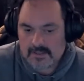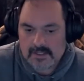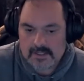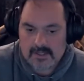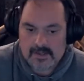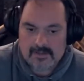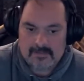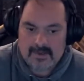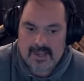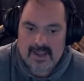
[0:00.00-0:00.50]

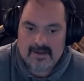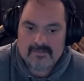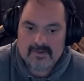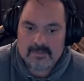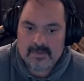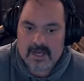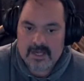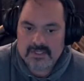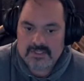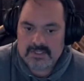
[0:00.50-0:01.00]
Um,
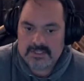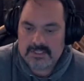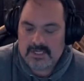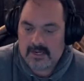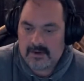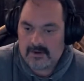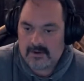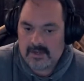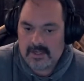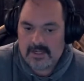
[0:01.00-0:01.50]
everybody should
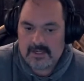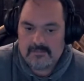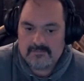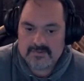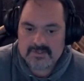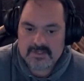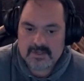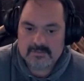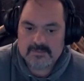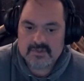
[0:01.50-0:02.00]
carry
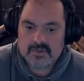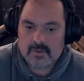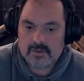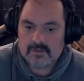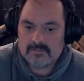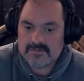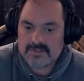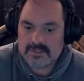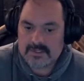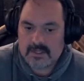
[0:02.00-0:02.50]
some sort
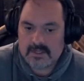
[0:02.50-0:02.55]
of